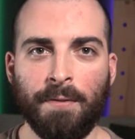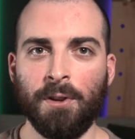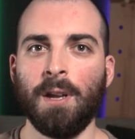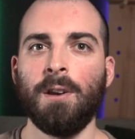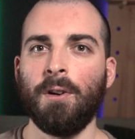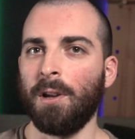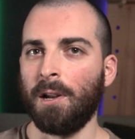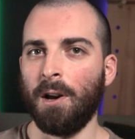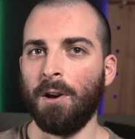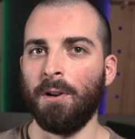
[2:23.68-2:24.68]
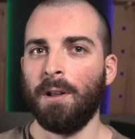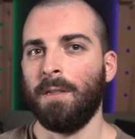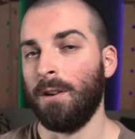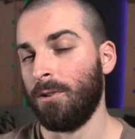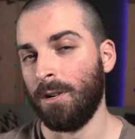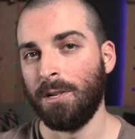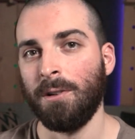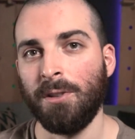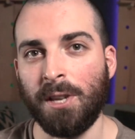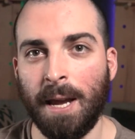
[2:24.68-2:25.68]
If you didn't know how to code, the
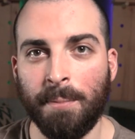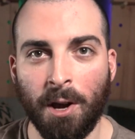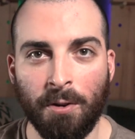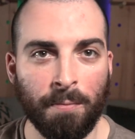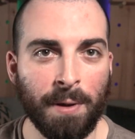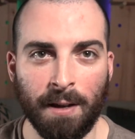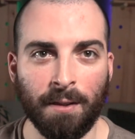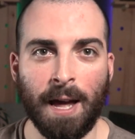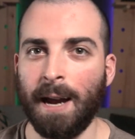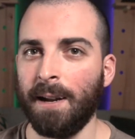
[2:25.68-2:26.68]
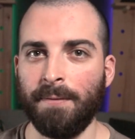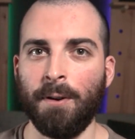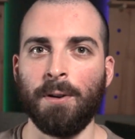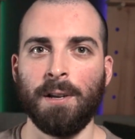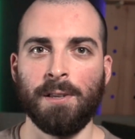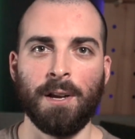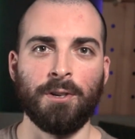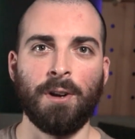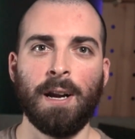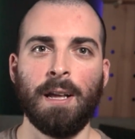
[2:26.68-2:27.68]
traditional scapegoat would be a lack of focus on
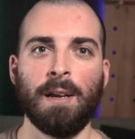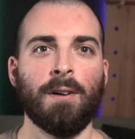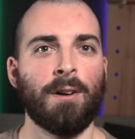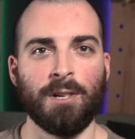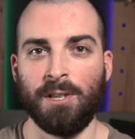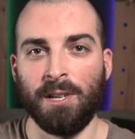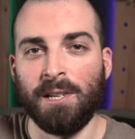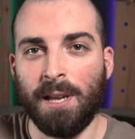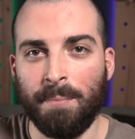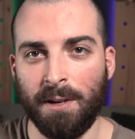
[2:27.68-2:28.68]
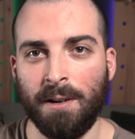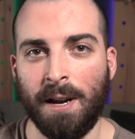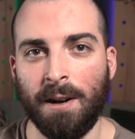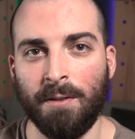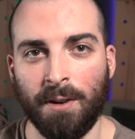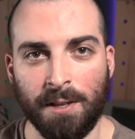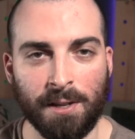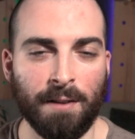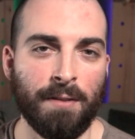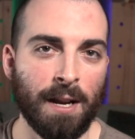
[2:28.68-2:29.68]
training or just accepted inherent
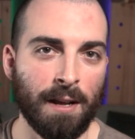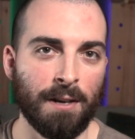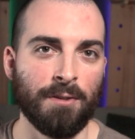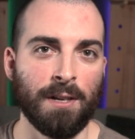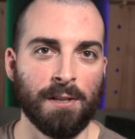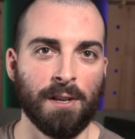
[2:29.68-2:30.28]
risk of data entry